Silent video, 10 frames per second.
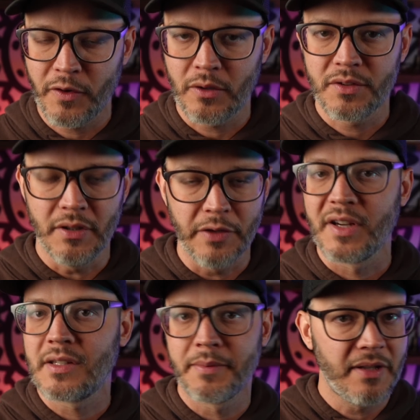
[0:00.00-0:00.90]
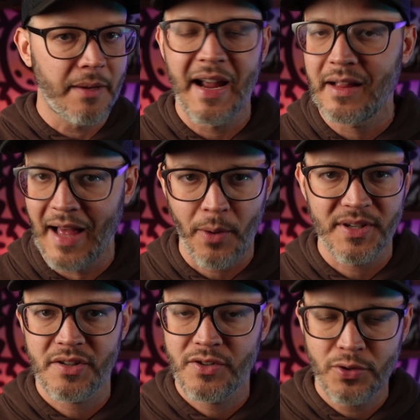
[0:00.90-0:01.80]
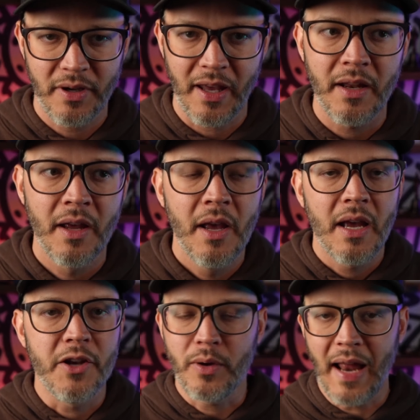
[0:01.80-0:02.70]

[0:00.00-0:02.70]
if you're delivering something like my client acquisition toolkit, and you